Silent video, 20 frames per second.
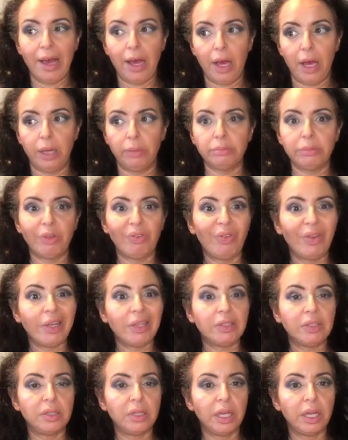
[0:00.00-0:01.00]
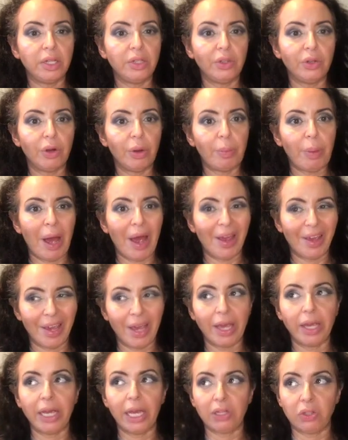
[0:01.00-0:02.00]
The thing is, here in Europe, I
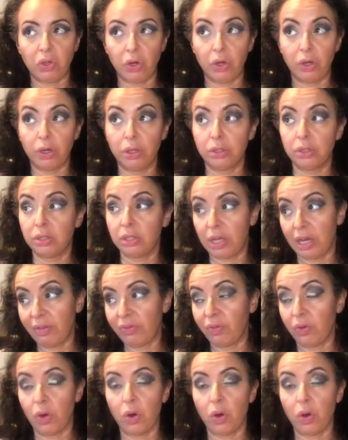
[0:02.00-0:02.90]
can get her stuff